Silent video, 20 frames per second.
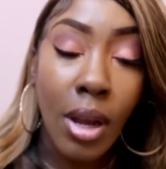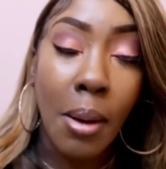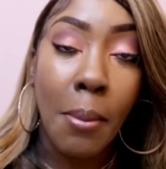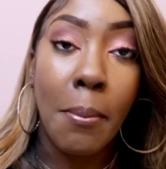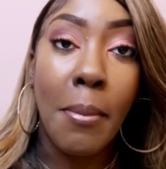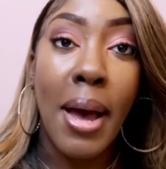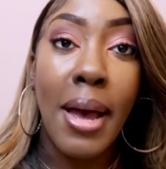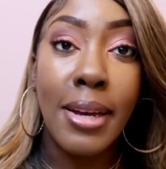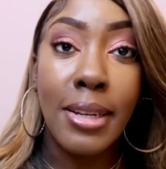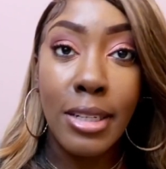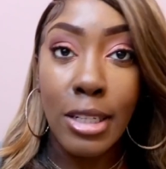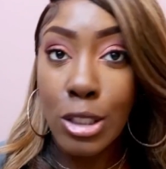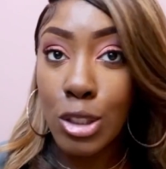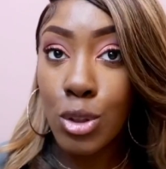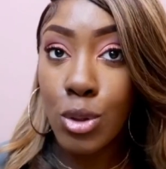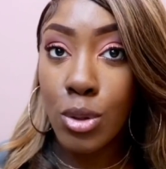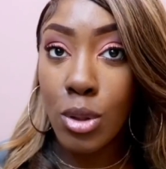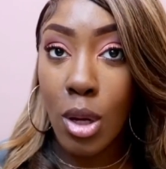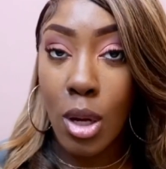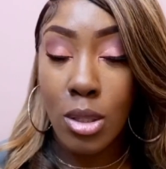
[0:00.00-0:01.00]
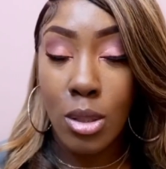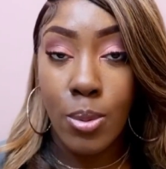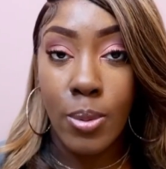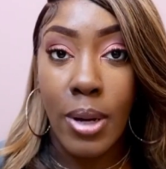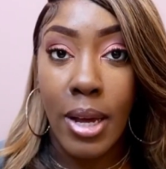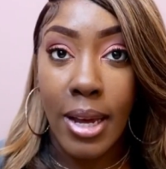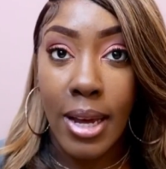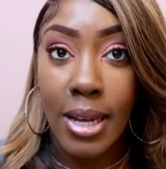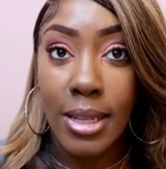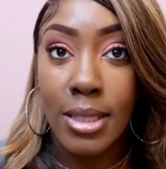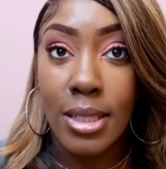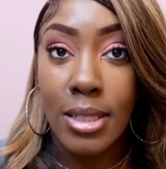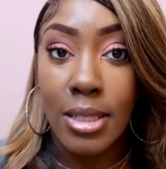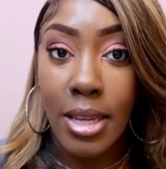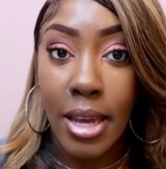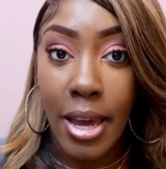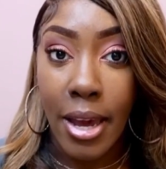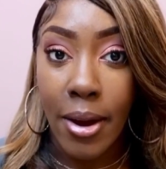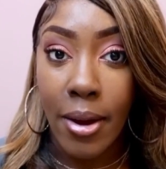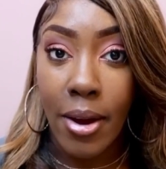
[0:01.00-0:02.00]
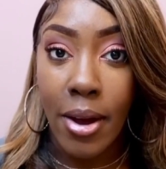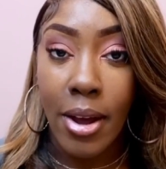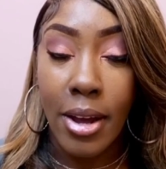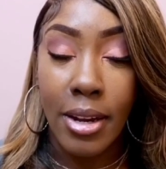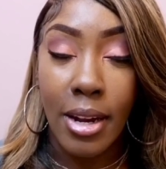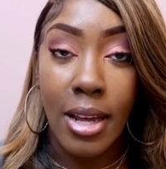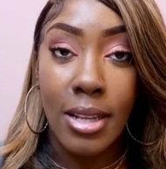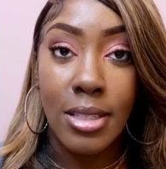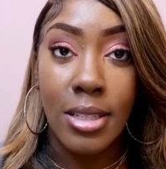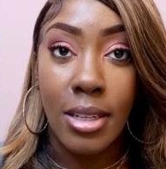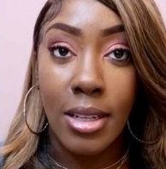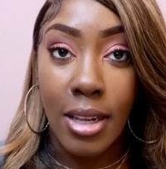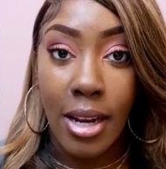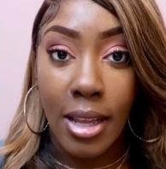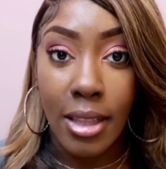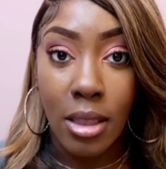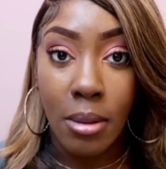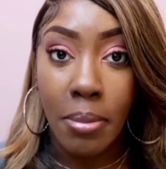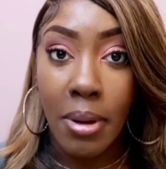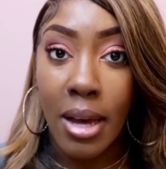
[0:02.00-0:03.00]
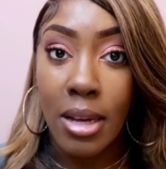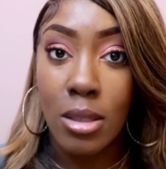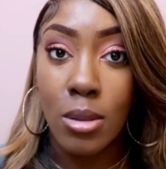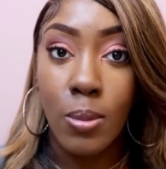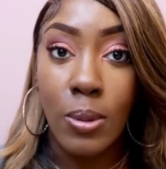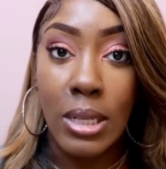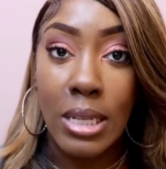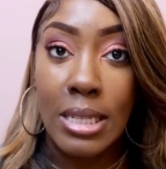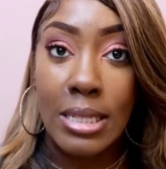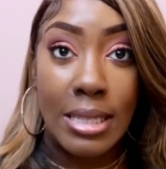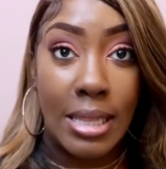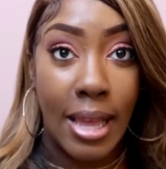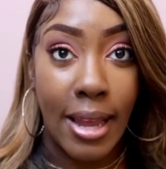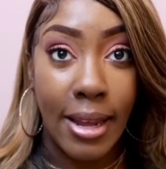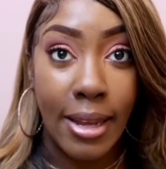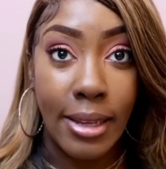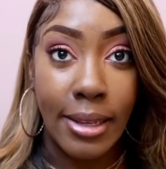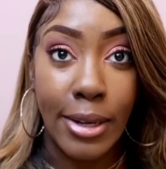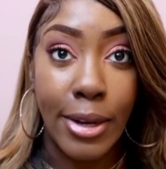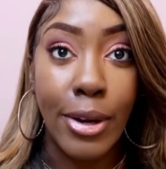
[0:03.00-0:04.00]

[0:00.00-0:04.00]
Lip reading: My initial thoughts when I got this hair and I took it out the box was like,